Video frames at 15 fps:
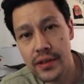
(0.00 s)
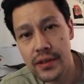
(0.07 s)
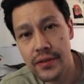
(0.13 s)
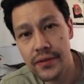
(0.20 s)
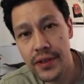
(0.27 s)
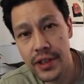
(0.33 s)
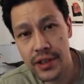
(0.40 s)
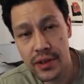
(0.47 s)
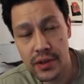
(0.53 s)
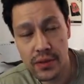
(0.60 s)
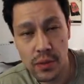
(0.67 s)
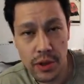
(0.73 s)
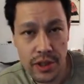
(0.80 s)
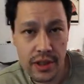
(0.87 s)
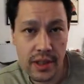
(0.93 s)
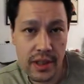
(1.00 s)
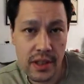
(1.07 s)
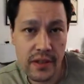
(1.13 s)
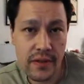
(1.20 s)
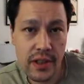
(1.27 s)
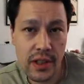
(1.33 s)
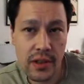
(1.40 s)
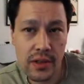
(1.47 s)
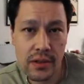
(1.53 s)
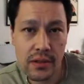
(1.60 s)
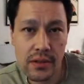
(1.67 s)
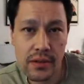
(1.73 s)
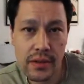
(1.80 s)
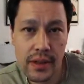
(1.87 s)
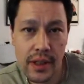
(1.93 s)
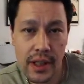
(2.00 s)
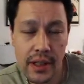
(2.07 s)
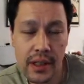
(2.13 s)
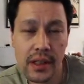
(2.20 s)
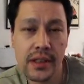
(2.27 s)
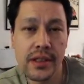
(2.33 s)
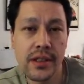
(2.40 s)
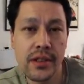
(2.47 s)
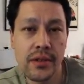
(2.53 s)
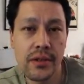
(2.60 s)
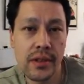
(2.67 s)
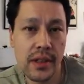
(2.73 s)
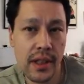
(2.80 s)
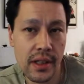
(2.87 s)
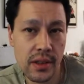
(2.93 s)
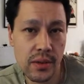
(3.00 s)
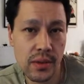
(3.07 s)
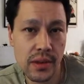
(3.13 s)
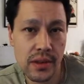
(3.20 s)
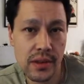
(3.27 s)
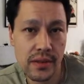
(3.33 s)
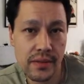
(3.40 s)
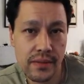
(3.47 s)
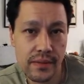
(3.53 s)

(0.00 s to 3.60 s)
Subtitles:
finish watching this video and I'll see you in the next one.